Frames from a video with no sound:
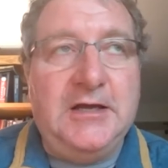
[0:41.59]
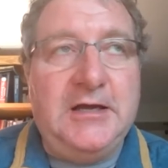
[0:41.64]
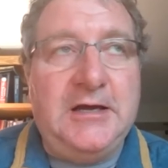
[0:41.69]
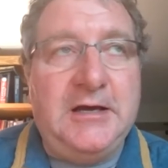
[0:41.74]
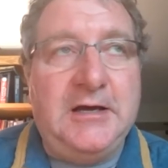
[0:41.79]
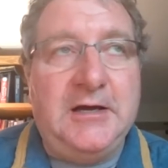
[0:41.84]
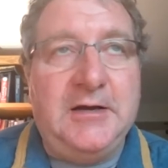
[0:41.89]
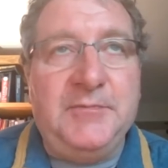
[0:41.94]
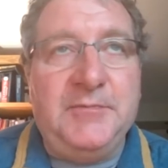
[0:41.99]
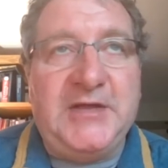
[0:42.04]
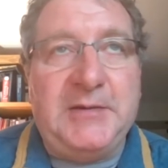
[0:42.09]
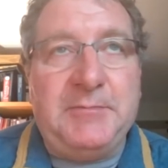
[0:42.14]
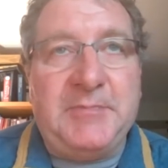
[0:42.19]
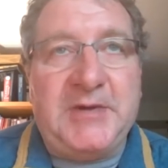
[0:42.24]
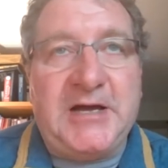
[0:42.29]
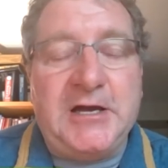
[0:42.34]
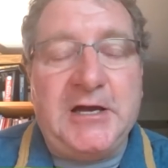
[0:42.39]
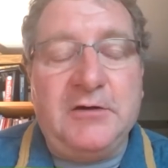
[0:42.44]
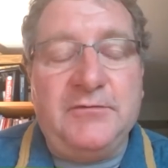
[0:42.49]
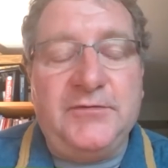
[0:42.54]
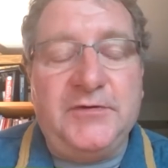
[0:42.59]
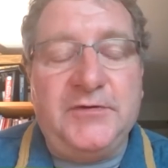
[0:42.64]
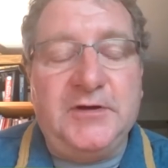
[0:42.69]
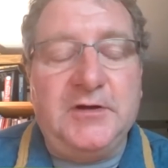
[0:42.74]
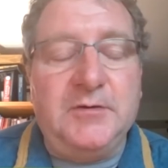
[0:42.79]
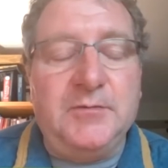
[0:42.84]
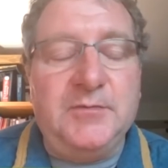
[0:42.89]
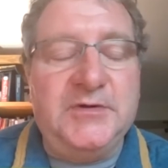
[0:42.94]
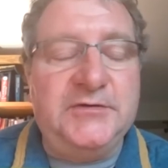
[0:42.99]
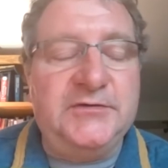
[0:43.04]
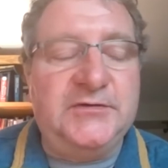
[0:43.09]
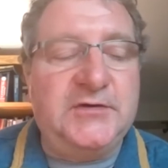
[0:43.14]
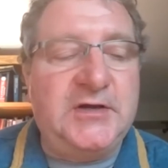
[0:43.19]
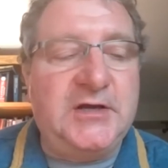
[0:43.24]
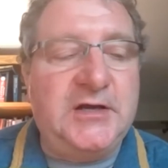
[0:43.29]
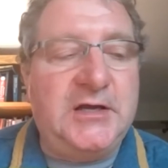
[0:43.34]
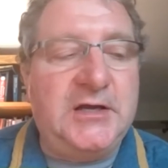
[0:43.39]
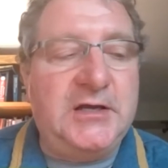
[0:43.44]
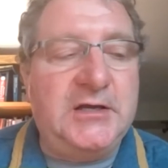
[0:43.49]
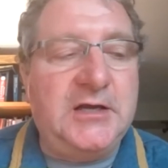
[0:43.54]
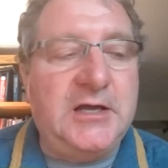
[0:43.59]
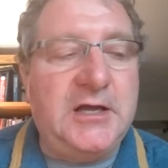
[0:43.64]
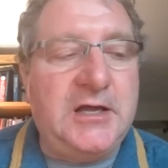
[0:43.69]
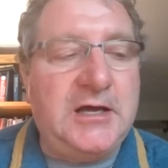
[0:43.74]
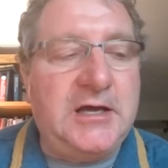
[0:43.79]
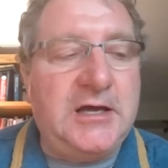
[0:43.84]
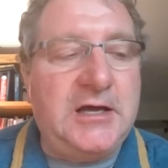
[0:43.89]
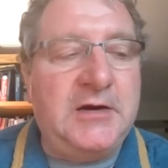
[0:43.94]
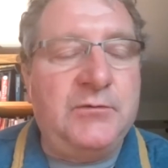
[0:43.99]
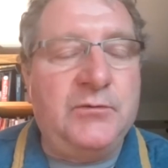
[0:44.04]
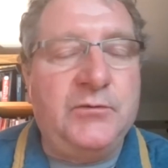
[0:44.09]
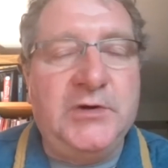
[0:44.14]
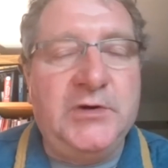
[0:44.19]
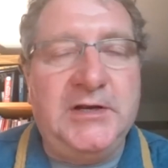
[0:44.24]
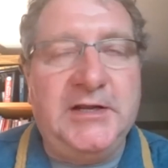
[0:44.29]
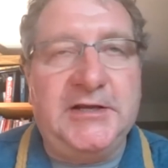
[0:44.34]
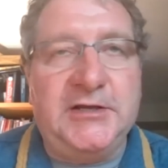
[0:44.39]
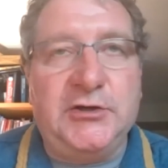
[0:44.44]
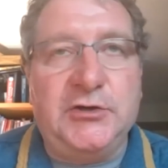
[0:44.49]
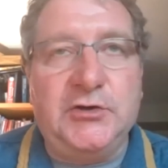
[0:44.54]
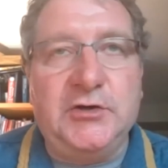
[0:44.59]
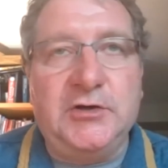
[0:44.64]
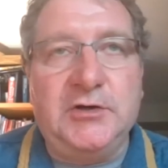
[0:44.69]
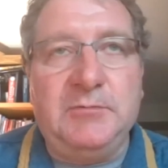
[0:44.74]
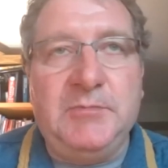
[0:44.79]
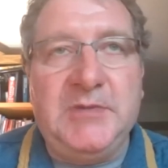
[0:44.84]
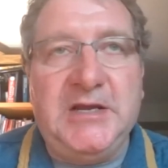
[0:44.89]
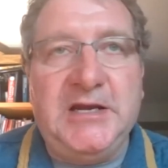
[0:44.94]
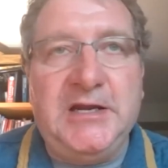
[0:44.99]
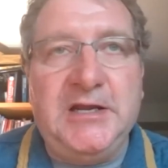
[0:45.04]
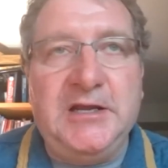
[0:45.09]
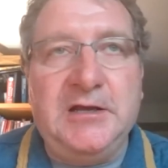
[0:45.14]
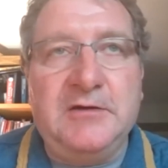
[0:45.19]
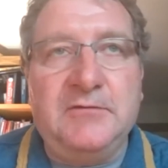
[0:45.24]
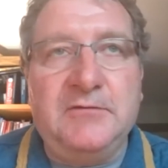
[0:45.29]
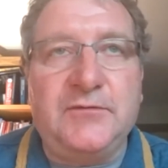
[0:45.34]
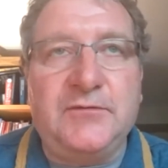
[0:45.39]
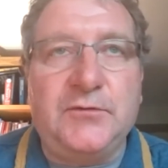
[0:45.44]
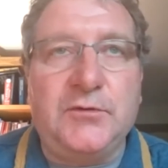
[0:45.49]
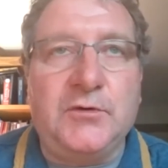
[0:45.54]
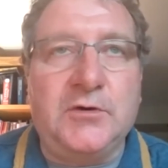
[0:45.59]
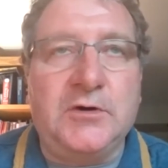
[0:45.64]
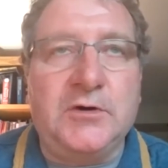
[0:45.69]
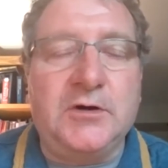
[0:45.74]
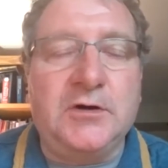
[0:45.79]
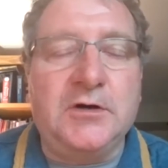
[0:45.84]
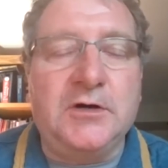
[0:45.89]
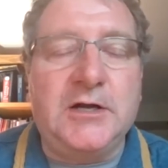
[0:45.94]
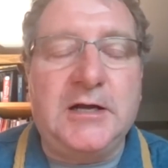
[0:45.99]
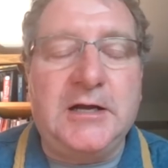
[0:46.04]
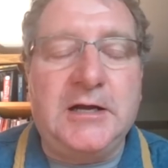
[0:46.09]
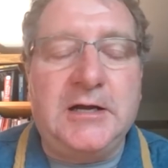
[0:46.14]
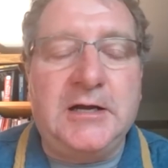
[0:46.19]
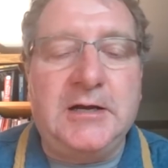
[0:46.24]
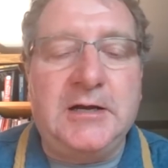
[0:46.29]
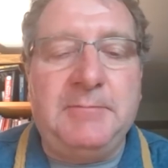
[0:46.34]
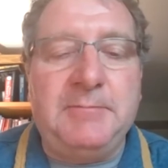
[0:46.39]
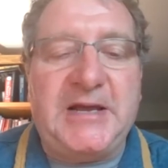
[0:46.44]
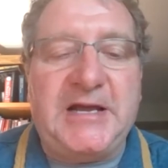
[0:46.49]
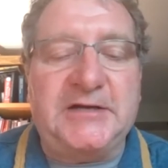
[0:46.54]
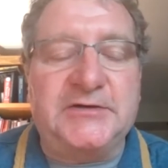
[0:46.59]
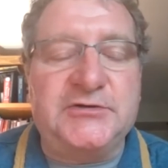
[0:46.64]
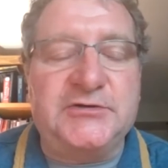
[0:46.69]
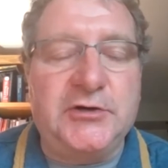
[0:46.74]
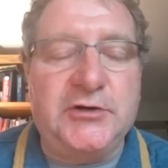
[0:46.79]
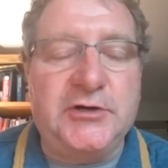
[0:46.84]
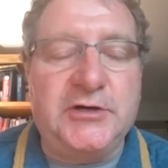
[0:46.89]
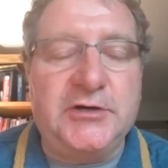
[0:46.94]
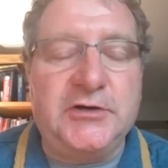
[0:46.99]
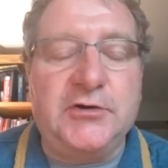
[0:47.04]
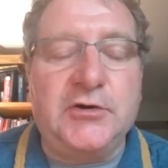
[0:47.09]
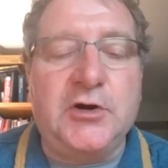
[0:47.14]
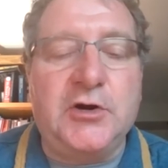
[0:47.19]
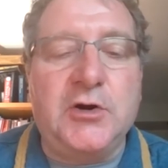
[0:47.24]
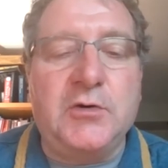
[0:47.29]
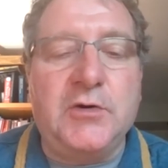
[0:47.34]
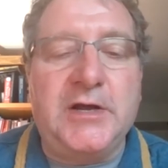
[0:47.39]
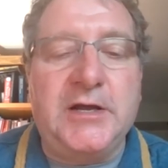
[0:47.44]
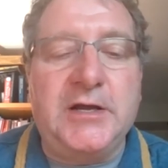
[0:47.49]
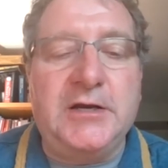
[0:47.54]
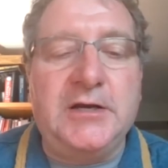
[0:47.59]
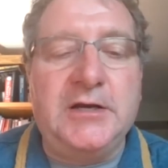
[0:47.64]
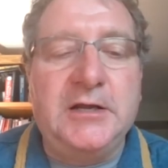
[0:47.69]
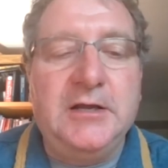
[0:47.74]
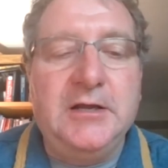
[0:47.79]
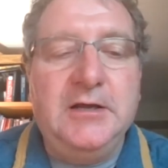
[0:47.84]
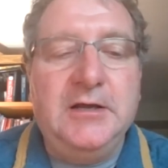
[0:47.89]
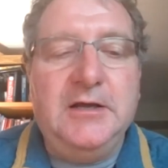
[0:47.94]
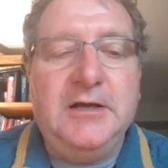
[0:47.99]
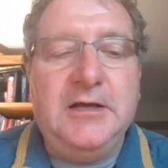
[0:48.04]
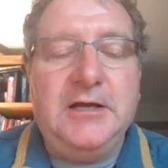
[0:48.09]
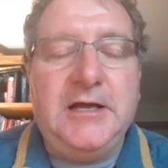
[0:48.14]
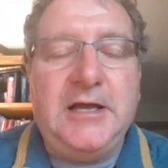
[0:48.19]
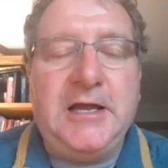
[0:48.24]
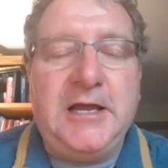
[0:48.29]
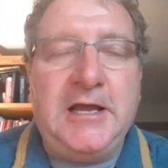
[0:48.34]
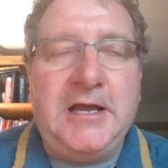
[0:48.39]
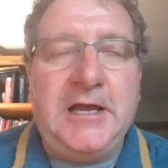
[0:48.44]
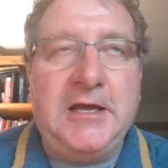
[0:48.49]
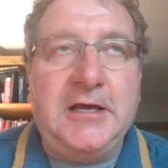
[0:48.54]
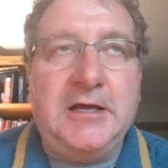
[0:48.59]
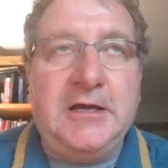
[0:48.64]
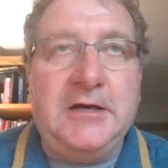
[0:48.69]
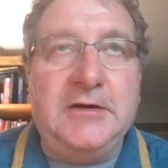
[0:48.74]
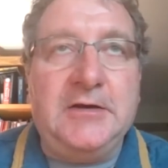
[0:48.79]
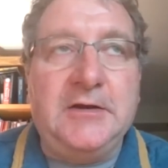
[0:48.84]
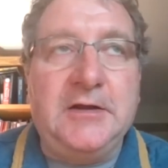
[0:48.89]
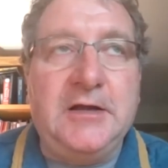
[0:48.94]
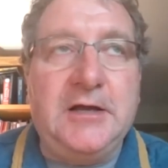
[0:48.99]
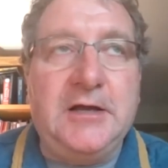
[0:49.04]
That biofilm is a really good media for bacteria to grow in. And